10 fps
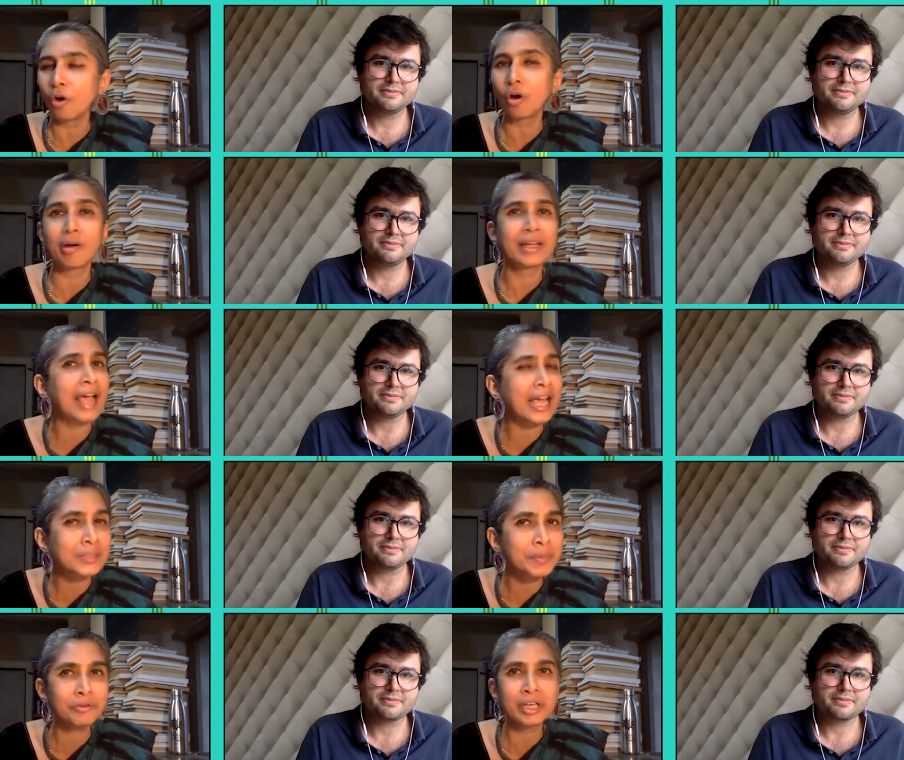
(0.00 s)
Speaker 1: or it
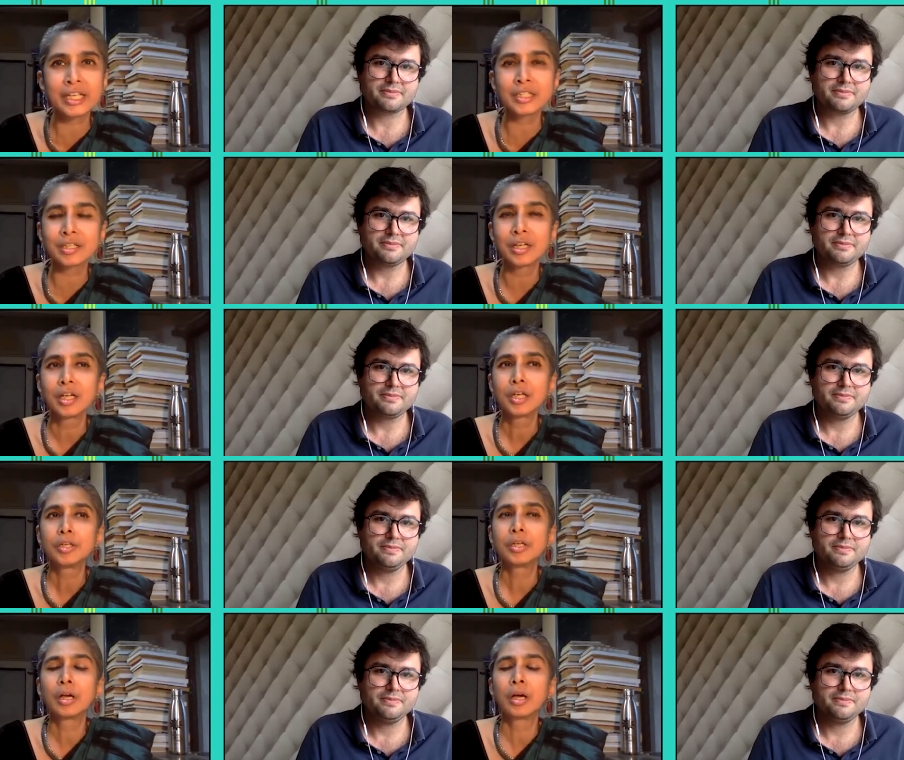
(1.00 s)
has been released,
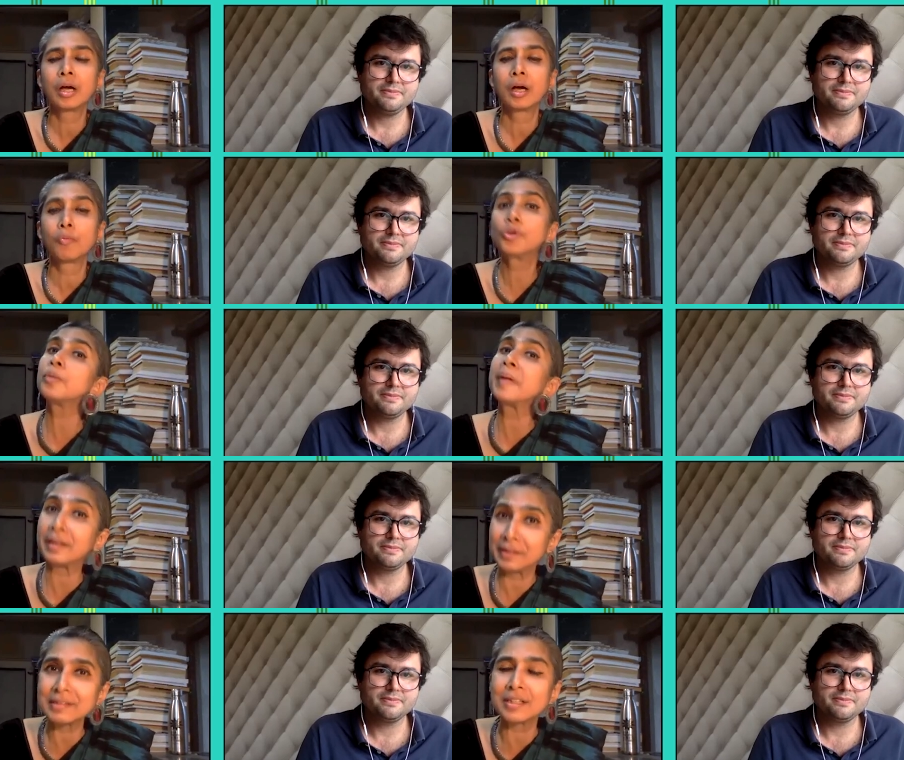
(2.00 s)
uh, would you
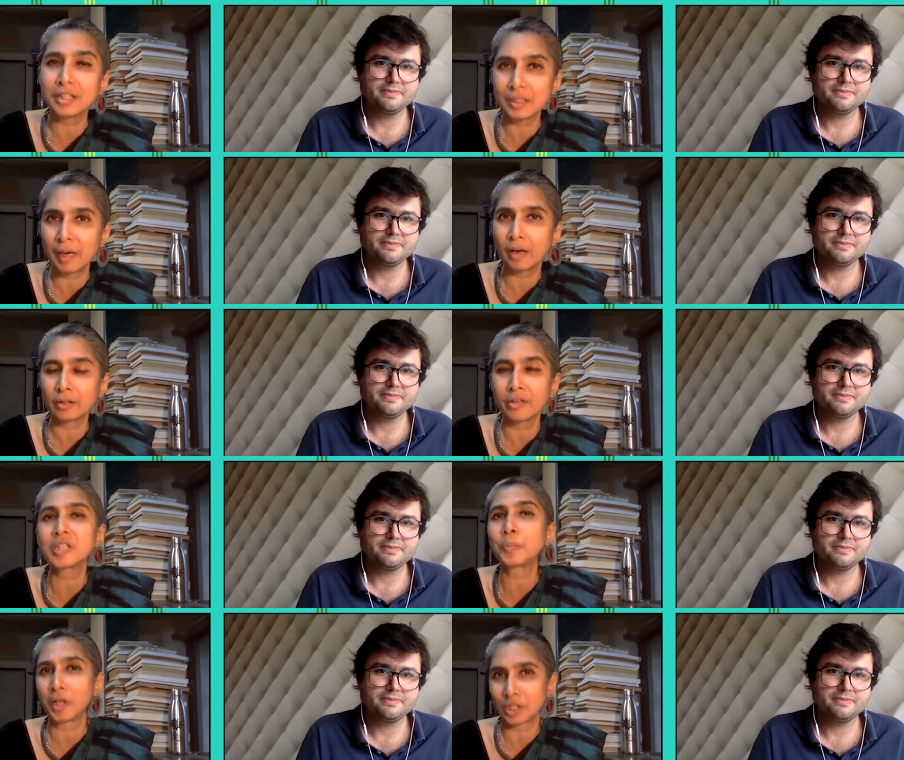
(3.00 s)
be concerned about the
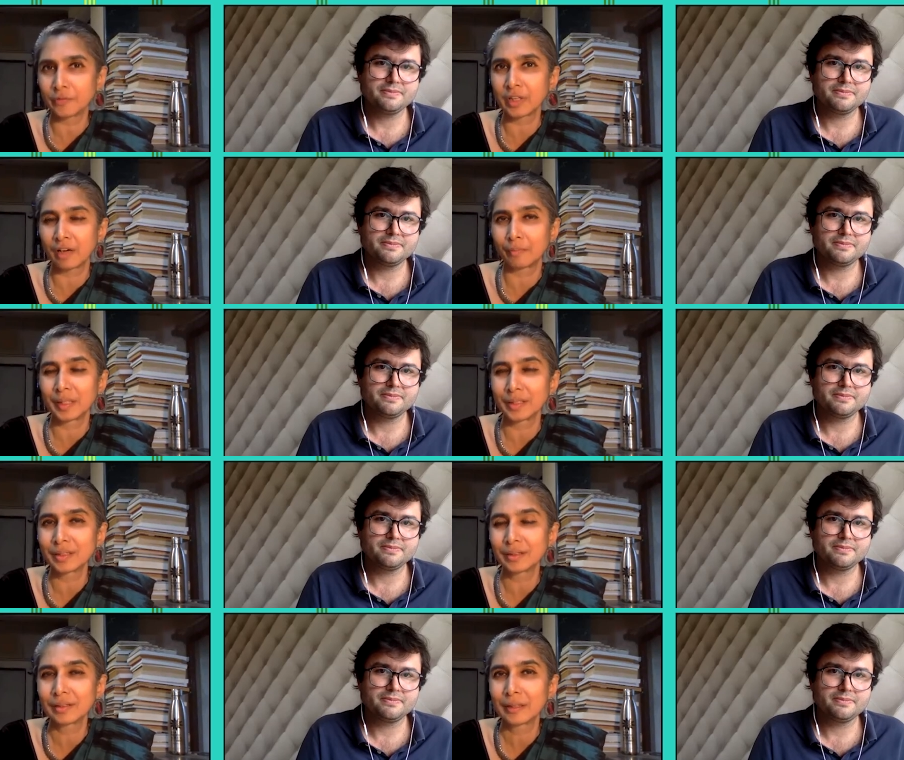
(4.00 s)
response of the
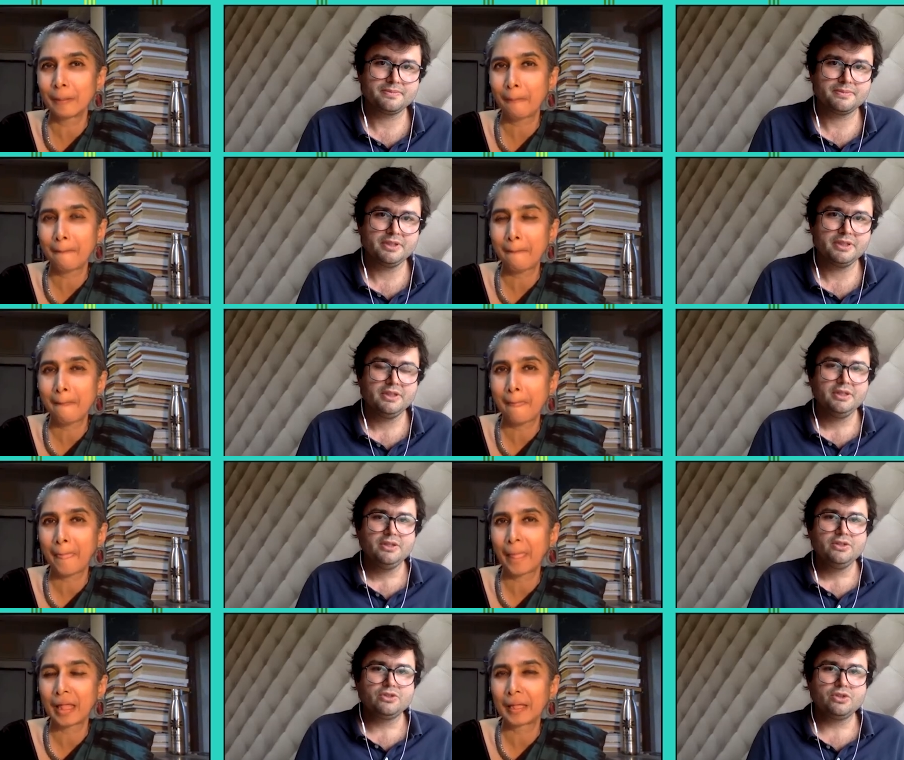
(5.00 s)
government?
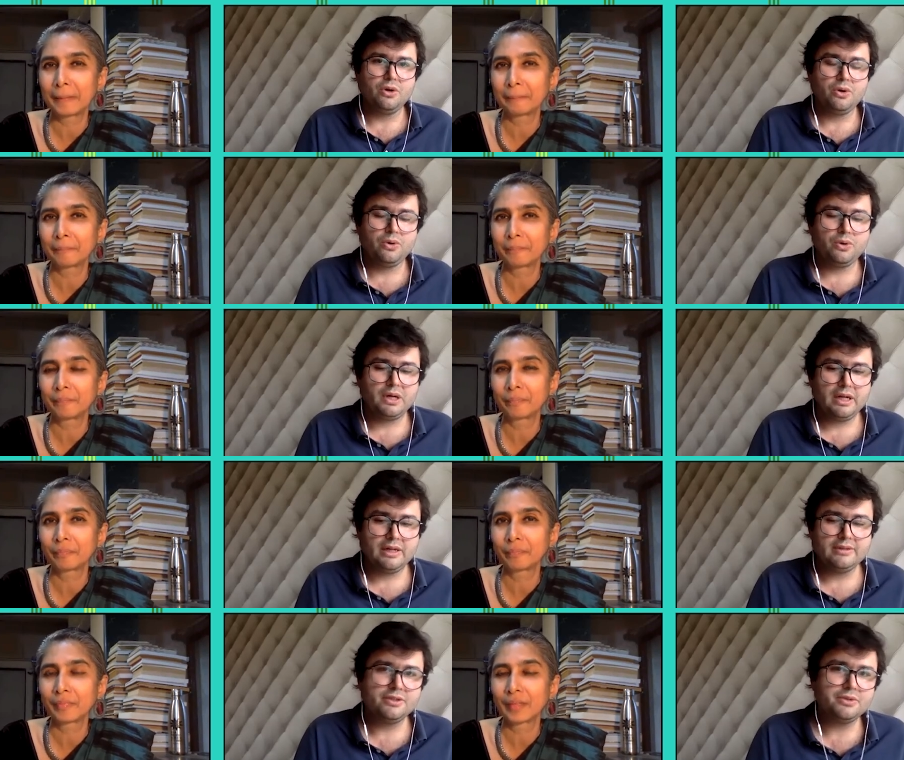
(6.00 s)
Speaker 2: So
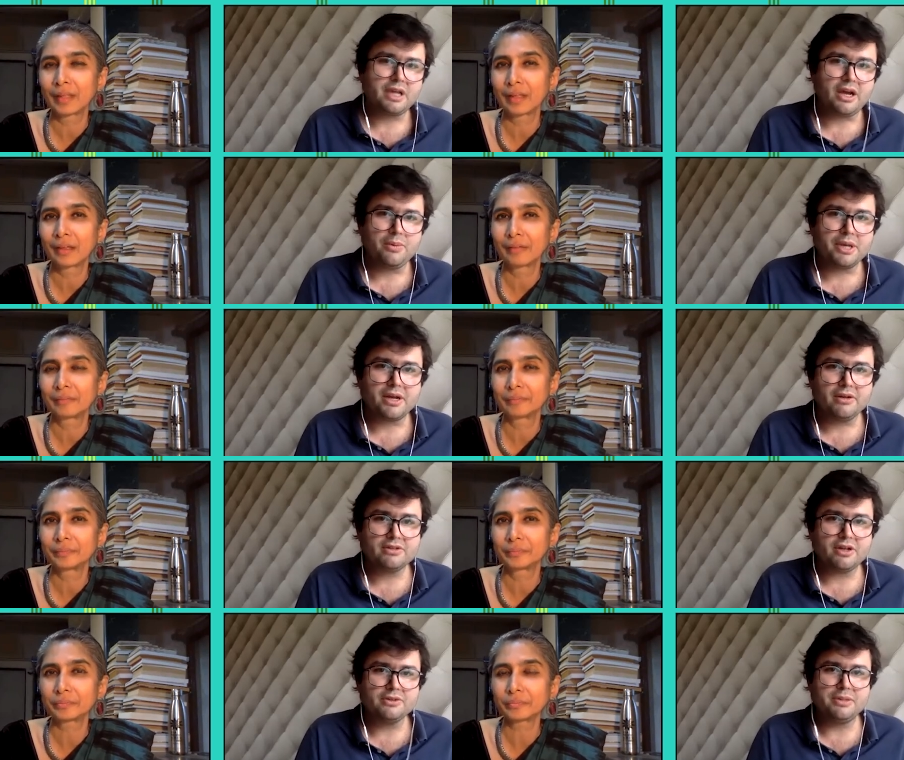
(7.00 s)
until now,
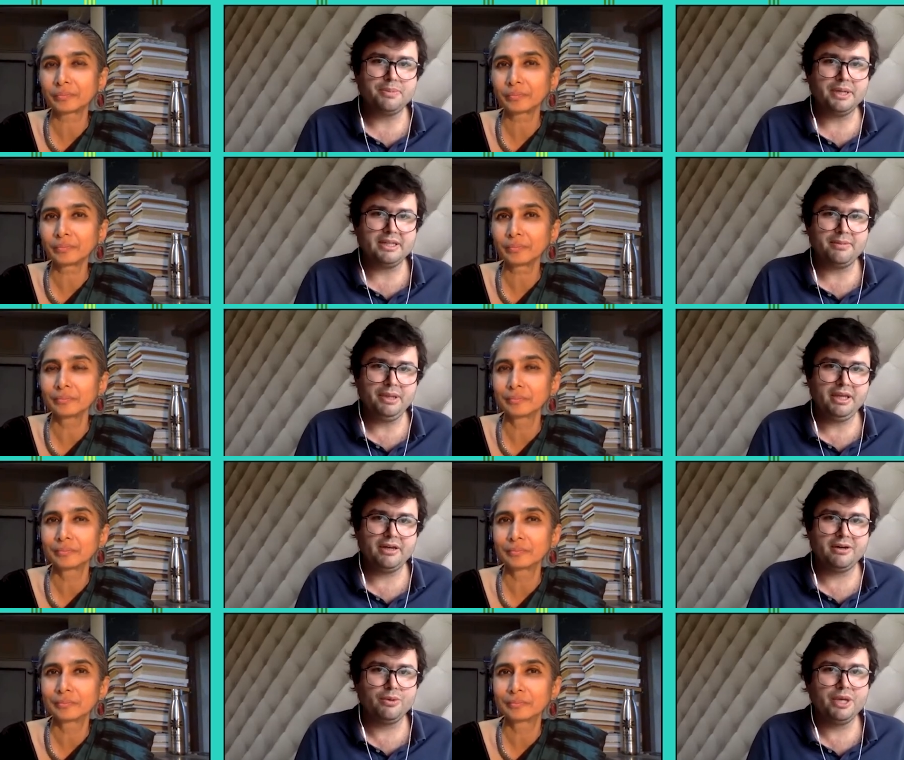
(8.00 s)
because all the
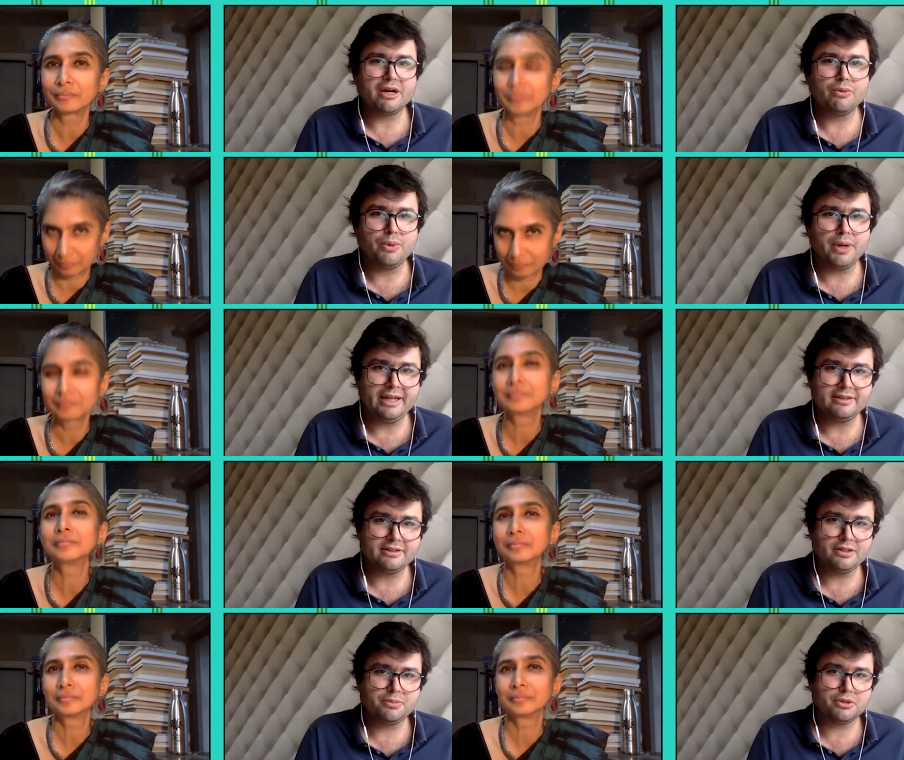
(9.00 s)
pandemia, we are
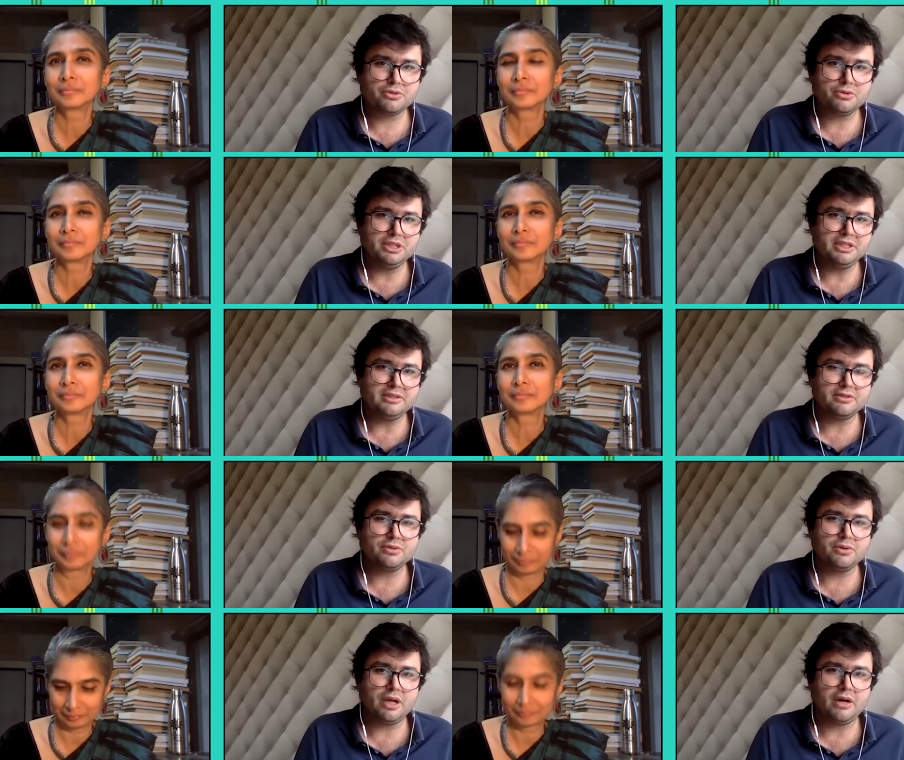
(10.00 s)
waiting the opportunity
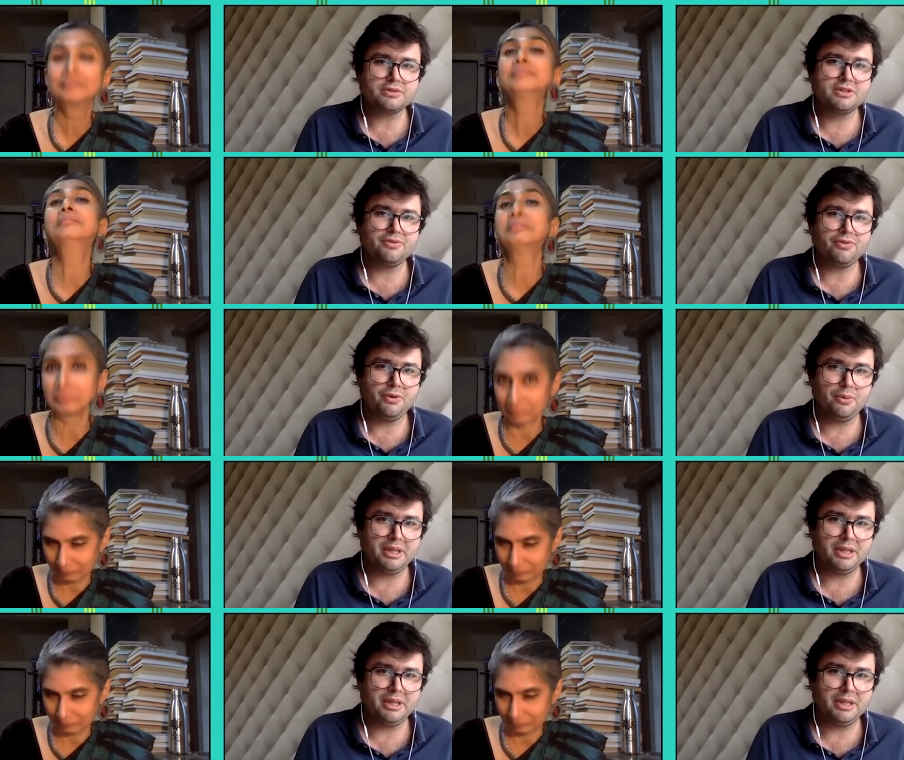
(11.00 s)
to launch the film